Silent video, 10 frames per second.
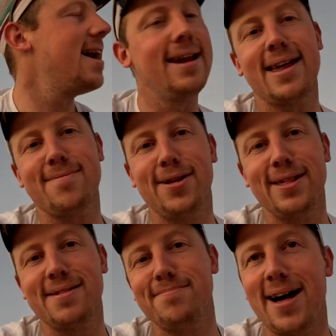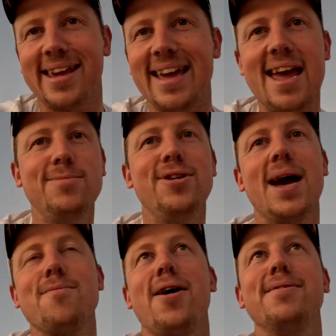And next minute, this bloody emu
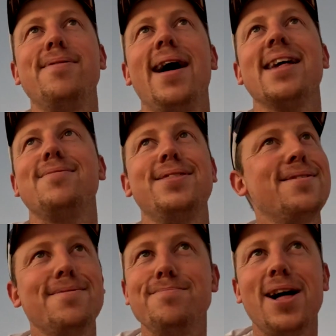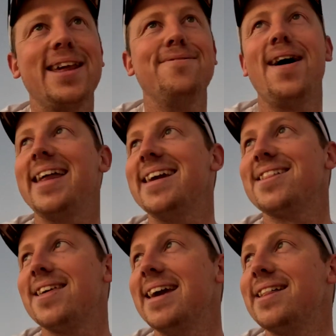came running past me. They're the bloody
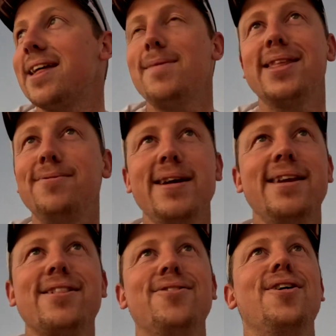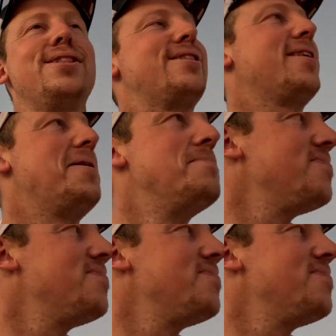funniest things. They make the weirdest noises. So